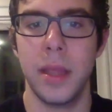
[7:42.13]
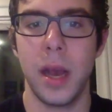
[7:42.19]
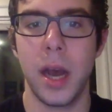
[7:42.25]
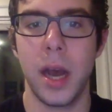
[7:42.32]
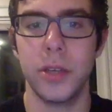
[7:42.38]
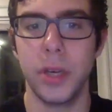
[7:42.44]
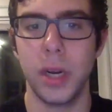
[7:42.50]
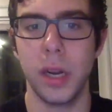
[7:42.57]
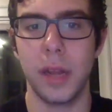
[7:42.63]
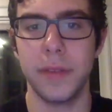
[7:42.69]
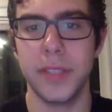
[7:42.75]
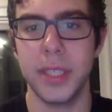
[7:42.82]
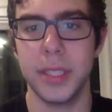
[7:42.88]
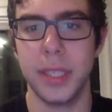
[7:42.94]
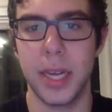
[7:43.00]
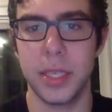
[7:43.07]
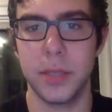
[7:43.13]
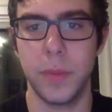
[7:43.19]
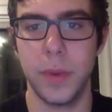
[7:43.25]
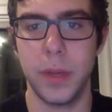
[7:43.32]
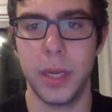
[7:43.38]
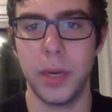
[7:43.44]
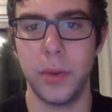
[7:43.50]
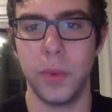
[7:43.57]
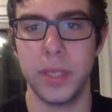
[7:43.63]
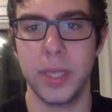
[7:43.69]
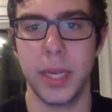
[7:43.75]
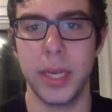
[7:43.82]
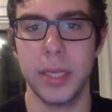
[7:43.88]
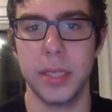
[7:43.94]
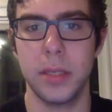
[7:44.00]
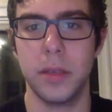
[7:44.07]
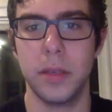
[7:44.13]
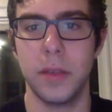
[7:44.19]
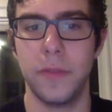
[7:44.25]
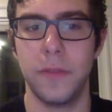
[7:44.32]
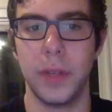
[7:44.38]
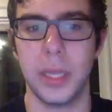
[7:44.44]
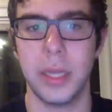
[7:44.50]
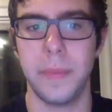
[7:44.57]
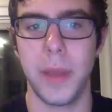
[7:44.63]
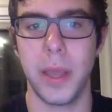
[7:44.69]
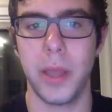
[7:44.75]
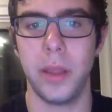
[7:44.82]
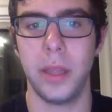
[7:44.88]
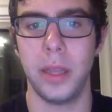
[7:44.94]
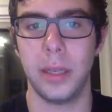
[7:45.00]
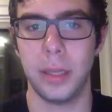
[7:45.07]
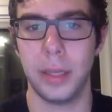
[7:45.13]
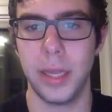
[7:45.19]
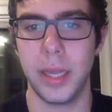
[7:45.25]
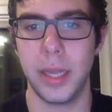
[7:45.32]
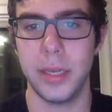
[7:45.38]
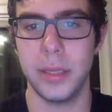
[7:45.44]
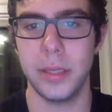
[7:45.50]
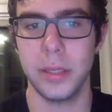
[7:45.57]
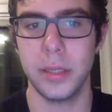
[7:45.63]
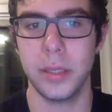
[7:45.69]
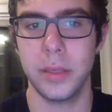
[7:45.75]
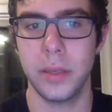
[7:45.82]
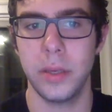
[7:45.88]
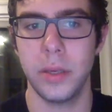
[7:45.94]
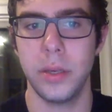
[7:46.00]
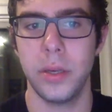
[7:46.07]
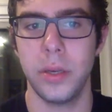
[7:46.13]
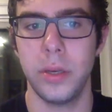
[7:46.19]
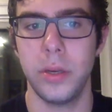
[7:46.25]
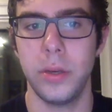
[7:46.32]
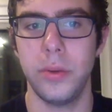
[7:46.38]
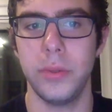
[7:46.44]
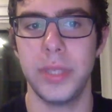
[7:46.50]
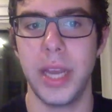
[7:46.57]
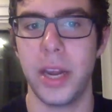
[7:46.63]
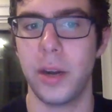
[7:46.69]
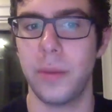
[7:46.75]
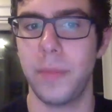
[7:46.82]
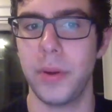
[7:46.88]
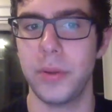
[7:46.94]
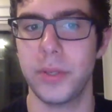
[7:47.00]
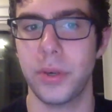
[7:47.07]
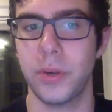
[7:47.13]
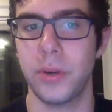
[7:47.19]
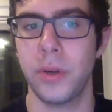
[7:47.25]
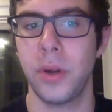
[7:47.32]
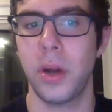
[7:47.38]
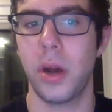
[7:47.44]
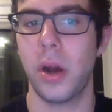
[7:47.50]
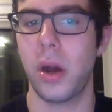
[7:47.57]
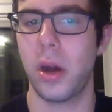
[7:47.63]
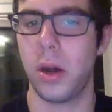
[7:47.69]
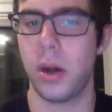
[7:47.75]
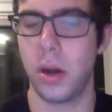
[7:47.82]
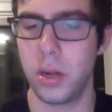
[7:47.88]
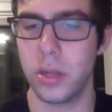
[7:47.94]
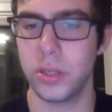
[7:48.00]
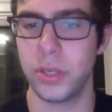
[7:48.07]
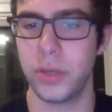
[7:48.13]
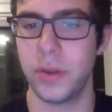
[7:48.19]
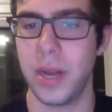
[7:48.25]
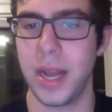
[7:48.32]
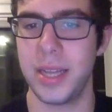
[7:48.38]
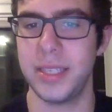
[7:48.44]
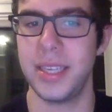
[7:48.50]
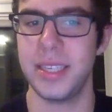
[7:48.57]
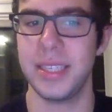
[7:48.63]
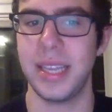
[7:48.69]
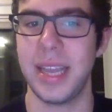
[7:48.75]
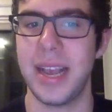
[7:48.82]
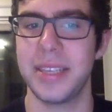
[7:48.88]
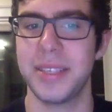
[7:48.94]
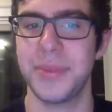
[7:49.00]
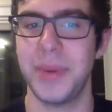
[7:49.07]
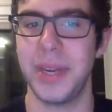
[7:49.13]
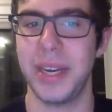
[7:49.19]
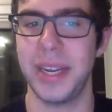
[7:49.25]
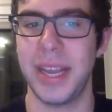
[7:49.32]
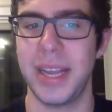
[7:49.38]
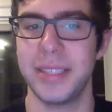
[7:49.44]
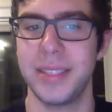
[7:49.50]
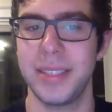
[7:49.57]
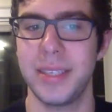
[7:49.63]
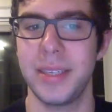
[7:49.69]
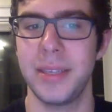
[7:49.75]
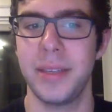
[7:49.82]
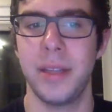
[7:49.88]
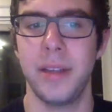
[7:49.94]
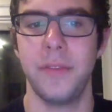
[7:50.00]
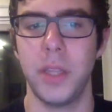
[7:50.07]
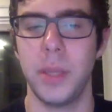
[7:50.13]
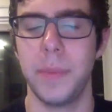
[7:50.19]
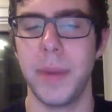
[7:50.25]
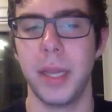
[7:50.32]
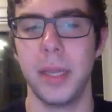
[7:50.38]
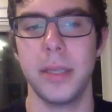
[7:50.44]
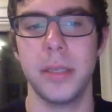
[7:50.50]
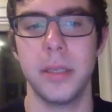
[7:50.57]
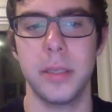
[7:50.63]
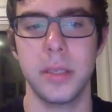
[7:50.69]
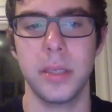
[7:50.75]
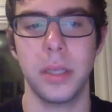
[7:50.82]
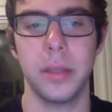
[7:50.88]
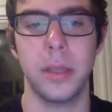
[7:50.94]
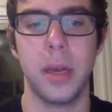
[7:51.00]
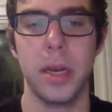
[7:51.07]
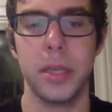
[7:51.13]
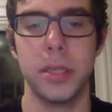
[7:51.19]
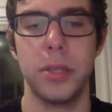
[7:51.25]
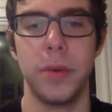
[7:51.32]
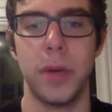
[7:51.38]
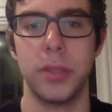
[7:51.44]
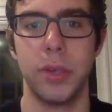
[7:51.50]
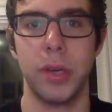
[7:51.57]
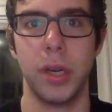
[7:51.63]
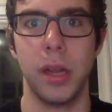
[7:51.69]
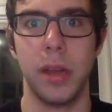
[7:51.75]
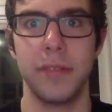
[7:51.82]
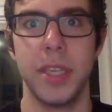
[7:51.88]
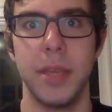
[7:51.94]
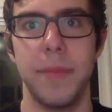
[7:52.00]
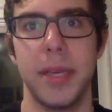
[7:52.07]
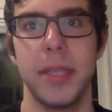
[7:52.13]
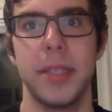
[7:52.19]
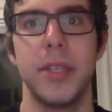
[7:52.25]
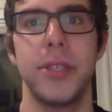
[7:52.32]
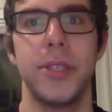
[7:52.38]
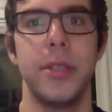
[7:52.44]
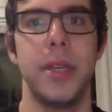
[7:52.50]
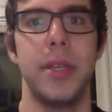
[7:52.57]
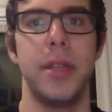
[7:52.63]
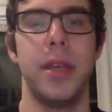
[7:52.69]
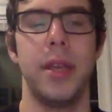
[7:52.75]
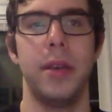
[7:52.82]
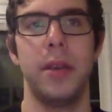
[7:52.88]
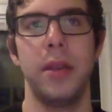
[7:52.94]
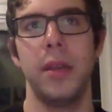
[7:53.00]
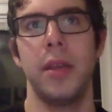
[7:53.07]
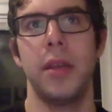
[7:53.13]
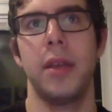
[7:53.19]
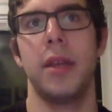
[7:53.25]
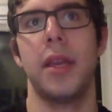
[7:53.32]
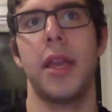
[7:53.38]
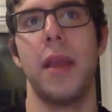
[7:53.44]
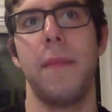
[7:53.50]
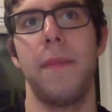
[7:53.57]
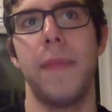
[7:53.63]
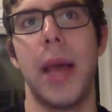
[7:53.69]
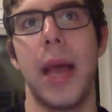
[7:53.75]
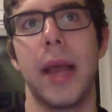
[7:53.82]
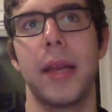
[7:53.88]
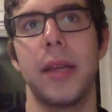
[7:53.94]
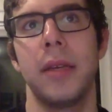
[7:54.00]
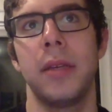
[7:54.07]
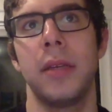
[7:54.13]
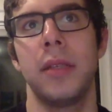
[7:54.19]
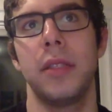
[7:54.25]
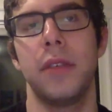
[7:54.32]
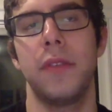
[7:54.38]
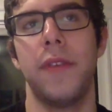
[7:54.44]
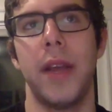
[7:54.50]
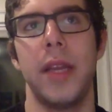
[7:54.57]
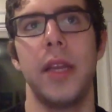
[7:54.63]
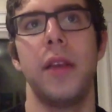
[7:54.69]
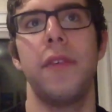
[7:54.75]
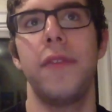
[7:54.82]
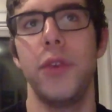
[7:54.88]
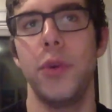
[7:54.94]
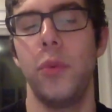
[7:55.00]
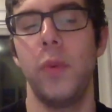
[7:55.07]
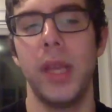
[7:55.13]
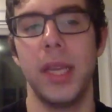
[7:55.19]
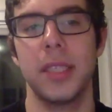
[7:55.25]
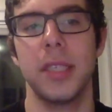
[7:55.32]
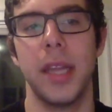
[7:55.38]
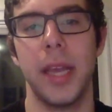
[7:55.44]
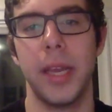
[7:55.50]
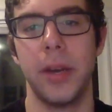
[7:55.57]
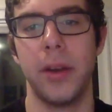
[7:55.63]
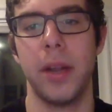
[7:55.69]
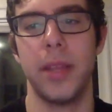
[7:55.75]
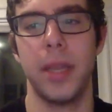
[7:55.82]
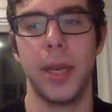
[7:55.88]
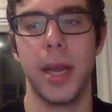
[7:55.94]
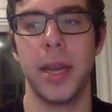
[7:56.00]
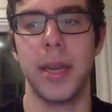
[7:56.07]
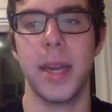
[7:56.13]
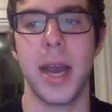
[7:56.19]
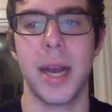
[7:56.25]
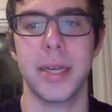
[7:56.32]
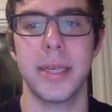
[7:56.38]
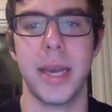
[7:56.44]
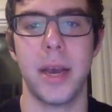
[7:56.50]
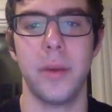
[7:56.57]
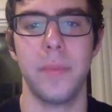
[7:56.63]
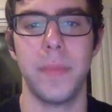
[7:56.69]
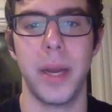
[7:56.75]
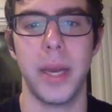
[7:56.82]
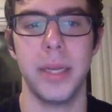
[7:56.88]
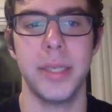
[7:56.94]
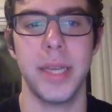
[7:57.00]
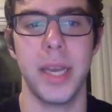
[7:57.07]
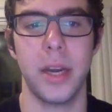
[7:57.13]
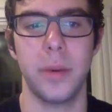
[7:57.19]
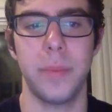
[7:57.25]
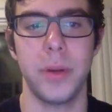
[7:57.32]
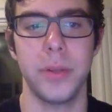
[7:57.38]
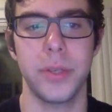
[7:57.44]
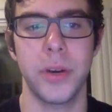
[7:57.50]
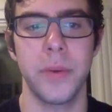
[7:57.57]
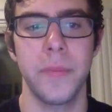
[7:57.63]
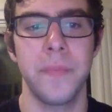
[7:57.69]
Andrei Arlovsky's last win was against Felipe Lins, who Tanner Boser also has his last win against. Felipe Lins lost to Andrei Arlovsky by decision and then came back to fight a few weeks later and then got knocked out by Tanner Boser.